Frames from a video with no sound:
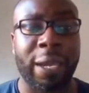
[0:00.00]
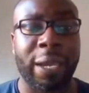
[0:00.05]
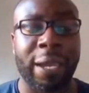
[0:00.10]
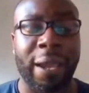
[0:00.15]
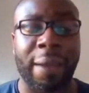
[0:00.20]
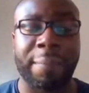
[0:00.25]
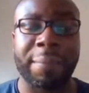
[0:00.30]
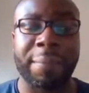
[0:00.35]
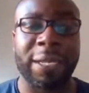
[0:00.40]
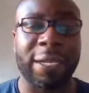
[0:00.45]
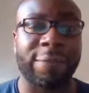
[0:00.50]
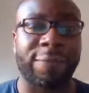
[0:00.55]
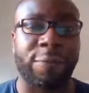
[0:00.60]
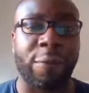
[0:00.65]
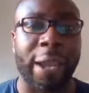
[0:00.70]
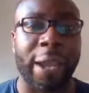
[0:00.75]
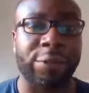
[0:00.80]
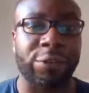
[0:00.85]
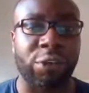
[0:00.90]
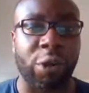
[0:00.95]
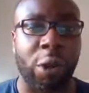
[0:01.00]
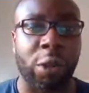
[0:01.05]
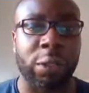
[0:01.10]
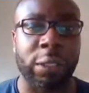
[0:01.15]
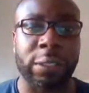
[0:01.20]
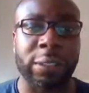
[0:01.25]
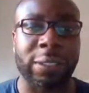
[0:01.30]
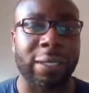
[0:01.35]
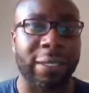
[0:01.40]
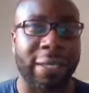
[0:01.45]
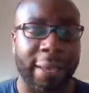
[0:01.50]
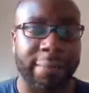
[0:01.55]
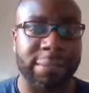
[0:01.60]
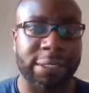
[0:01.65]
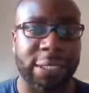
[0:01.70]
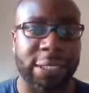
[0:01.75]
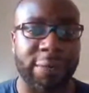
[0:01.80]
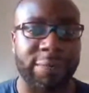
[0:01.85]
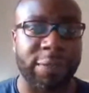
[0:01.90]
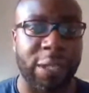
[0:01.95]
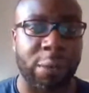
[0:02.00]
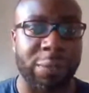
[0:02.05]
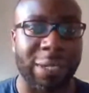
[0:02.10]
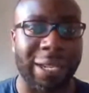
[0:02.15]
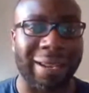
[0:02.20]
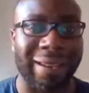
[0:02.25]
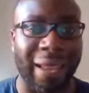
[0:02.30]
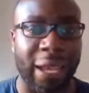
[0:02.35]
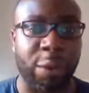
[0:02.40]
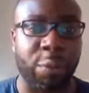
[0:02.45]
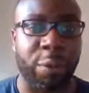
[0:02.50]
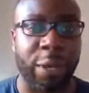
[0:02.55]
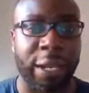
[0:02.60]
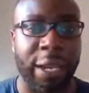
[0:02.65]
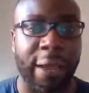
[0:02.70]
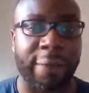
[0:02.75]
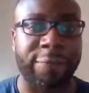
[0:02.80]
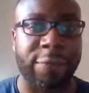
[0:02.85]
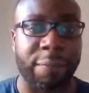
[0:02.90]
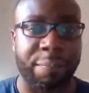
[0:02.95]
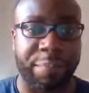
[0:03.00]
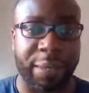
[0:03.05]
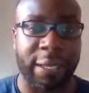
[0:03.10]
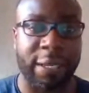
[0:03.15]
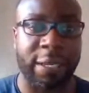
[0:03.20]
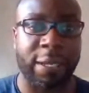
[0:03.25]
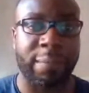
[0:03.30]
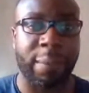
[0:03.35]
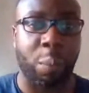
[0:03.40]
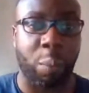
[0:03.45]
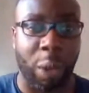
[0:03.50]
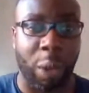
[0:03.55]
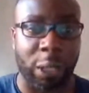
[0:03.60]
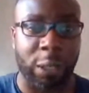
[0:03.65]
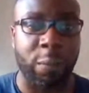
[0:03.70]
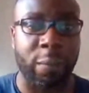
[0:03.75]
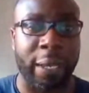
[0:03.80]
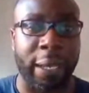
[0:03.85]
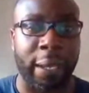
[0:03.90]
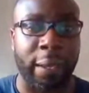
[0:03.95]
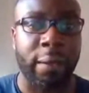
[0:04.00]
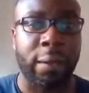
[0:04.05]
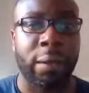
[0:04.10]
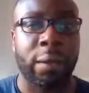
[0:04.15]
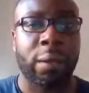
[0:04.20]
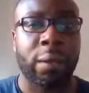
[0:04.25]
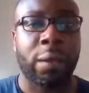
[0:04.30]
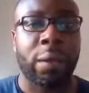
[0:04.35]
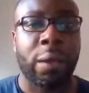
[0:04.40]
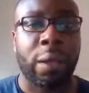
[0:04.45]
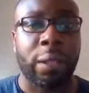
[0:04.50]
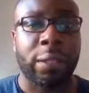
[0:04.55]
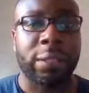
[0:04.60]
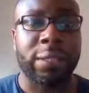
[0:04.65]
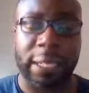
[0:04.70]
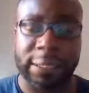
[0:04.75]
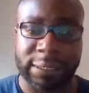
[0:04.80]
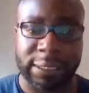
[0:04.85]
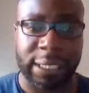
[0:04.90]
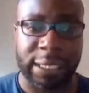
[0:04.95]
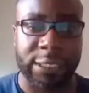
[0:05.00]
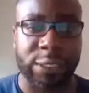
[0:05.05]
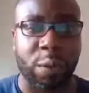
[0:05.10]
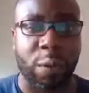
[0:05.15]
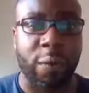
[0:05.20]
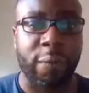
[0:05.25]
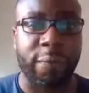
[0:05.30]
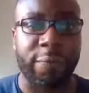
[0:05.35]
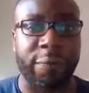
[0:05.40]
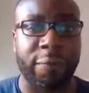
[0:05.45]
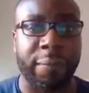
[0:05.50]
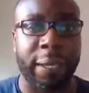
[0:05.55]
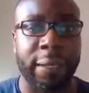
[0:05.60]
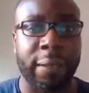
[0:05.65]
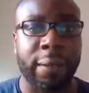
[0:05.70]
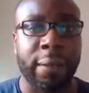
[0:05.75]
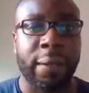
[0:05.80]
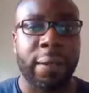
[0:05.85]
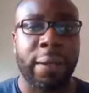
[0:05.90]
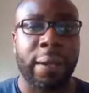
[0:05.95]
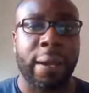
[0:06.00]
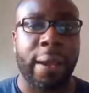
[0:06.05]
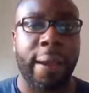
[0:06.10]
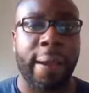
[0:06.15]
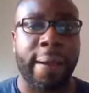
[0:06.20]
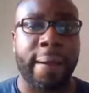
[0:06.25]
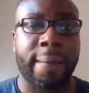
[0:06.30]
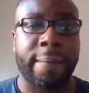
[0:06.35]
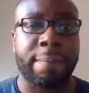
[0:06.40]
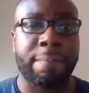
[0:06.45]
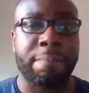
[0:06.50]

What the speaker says: I mean, if Ryan Charlton can get himself down to lightweight after beating him at welterweight, that says it all for me. I